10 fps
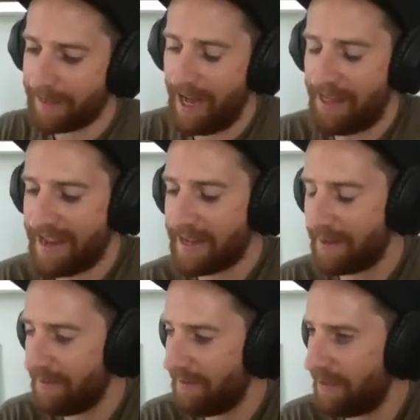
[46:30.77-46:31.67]
I think
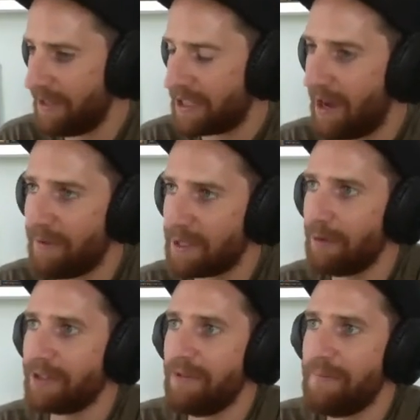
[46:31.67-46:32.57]
the toughest
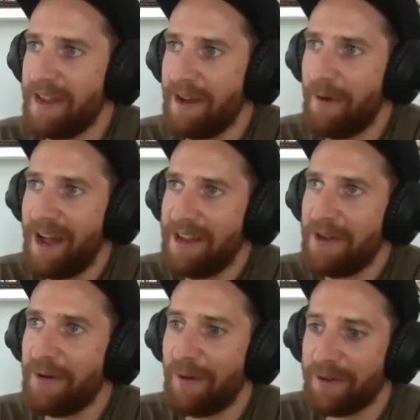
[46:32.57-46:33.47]
ones for me are where
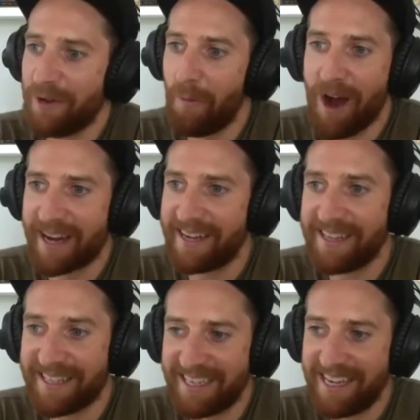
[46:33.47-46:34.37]
you're working in
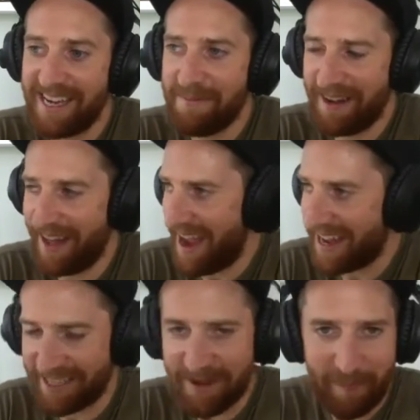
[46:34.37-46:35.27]
a team and like
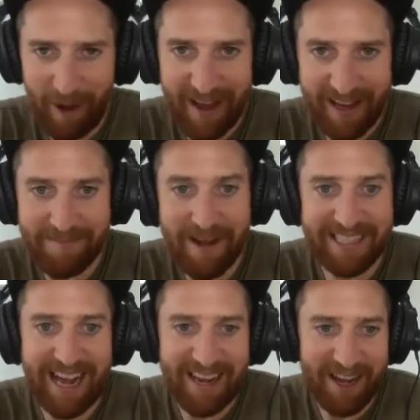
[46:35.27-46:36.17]
as an obliger
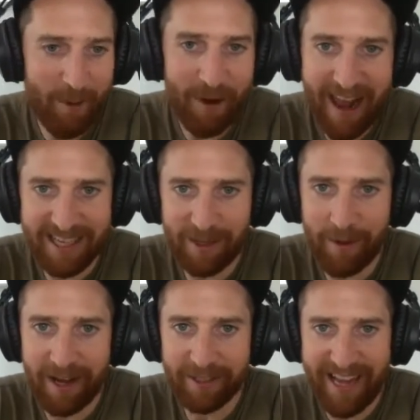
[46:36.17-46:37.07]
mentality, I don't want to let
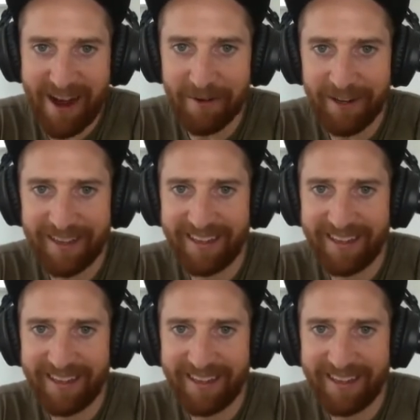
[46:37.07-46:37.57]
someone else down.